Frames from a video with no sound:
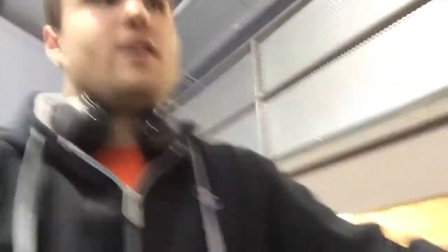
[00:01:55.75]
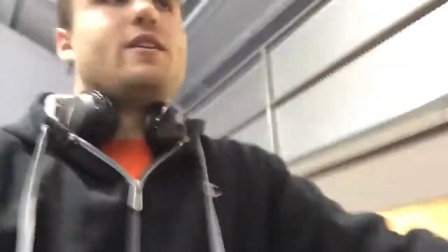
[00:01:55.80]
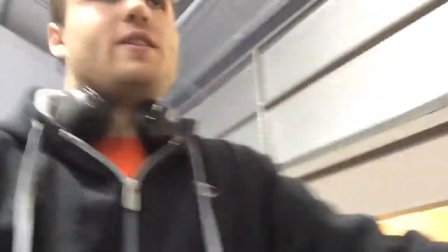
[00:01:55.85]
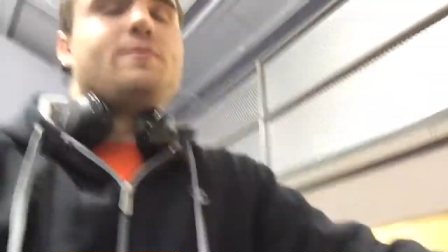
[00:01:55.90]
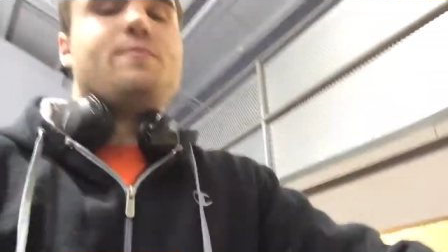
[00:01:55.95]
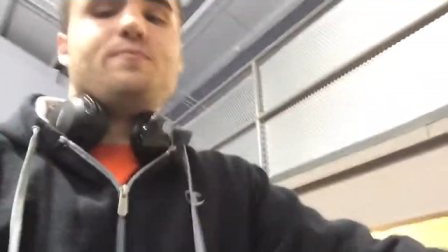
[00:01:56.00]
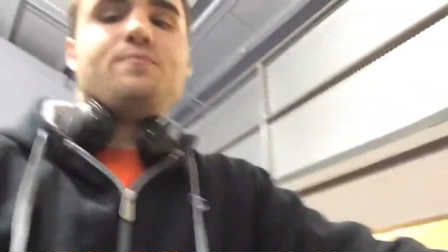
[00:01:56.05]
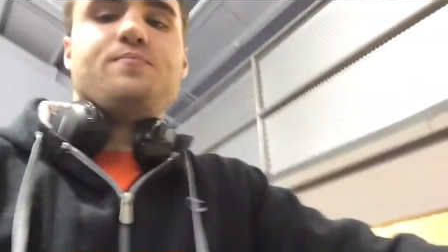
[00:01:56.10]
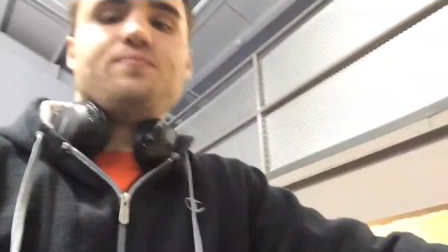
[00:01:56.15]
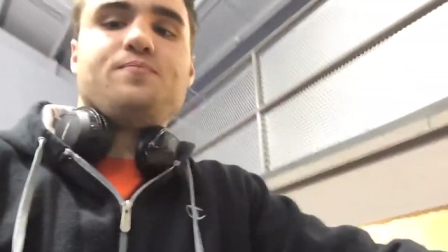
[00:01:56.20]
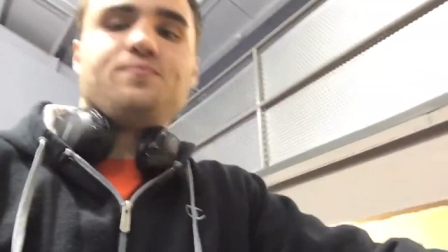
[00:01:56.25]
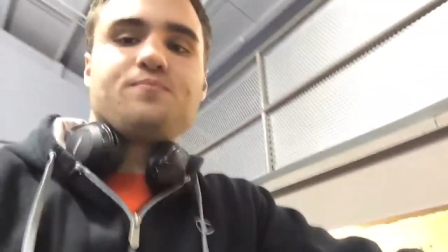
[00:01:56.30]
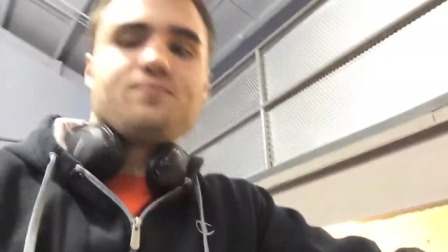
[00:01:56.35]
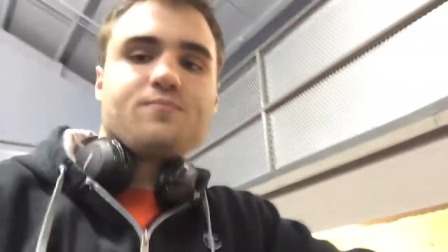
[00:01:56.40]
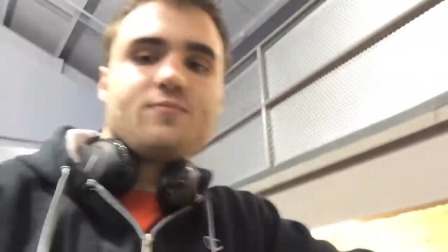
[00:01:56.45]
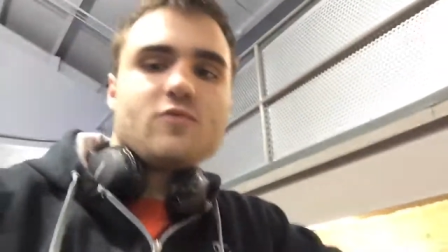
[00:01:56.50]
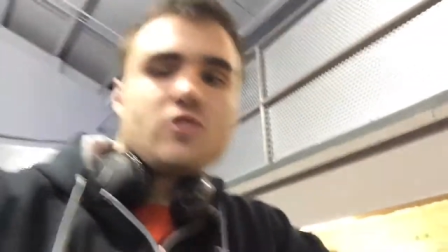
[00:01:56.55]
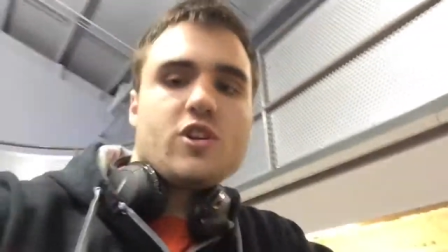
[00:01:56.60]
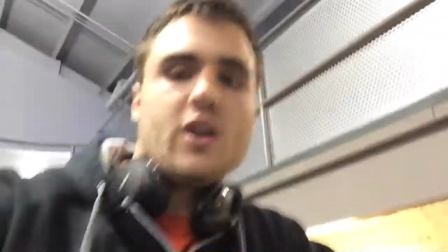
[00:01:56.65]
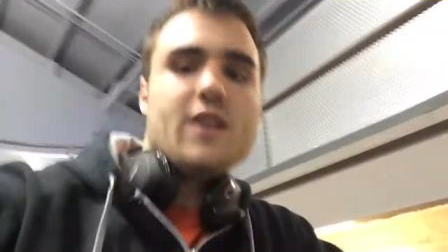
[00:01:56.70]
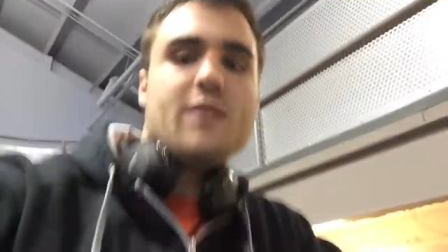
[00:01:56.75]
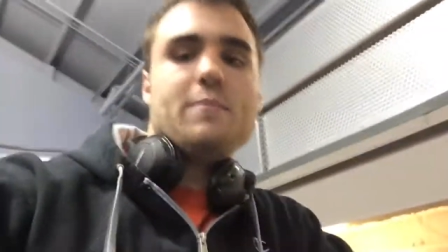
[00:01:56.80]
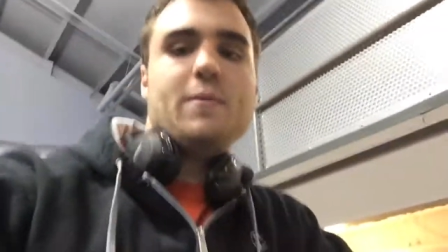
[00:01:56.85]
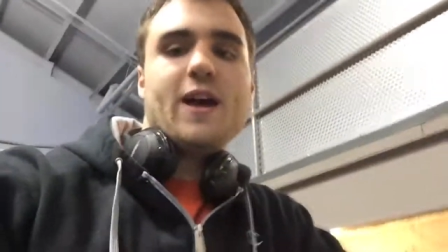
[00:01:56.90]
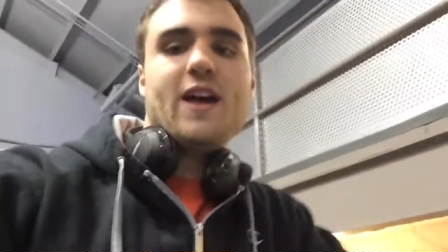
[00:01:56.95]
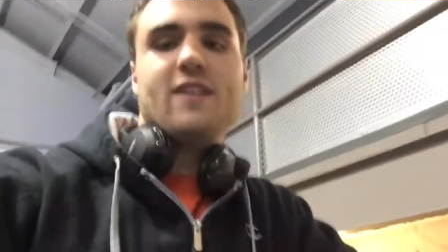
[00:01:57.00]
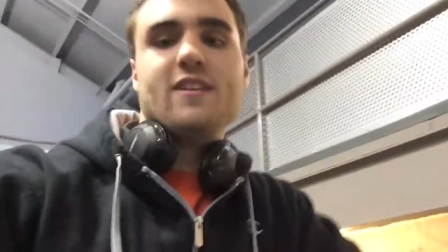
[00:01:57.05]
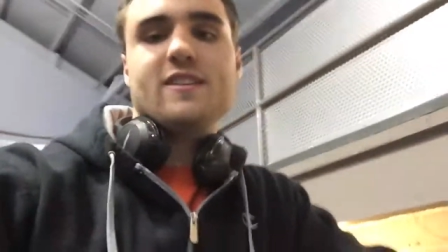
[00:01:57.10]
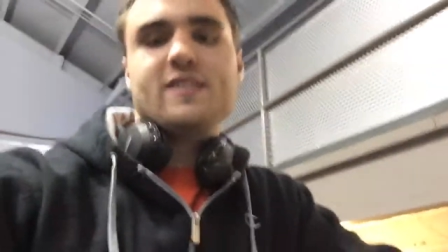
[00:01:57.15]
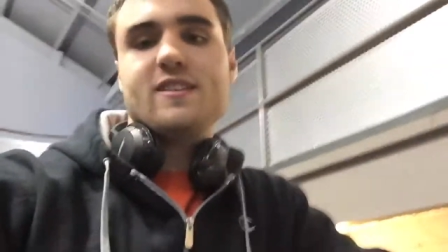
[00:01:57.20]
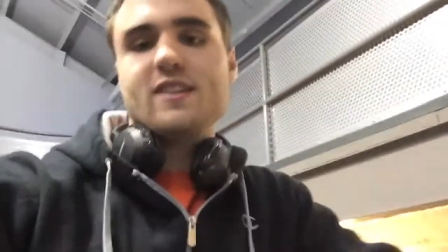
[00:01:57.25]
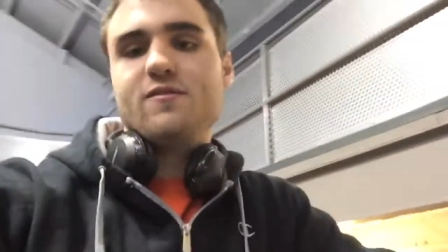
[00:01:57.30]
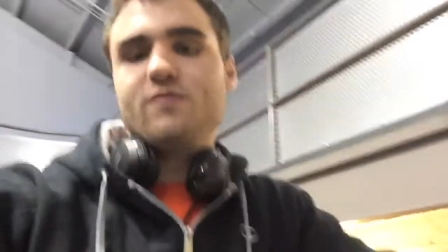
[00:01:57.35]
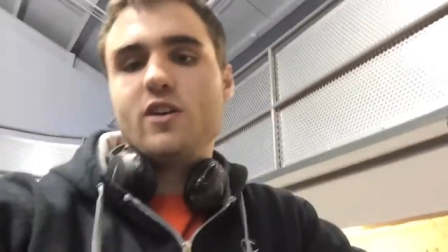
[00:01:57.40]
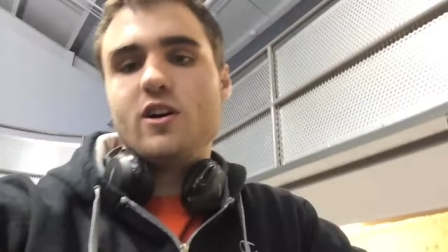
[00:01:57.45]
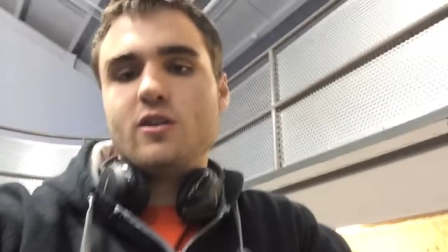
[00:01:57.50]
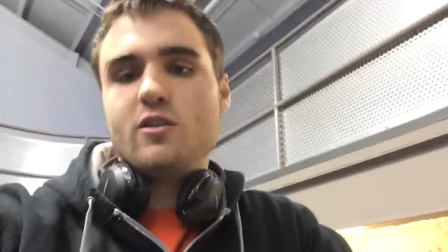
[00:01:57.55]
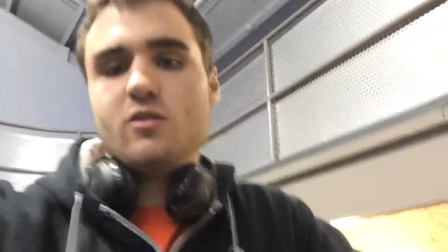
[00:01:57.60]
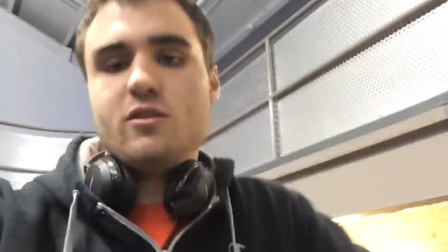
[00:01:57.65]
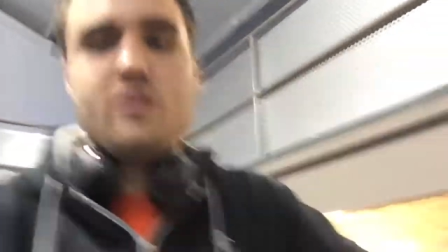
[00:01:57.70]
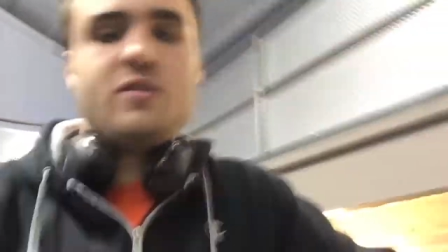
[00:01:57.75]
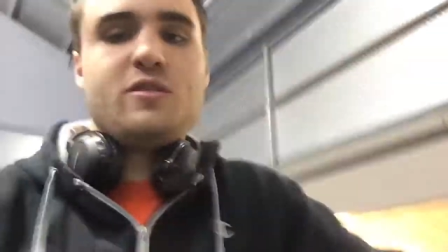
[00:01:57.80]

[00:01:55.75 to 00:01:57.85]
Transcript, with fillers: I am trying to balance the phone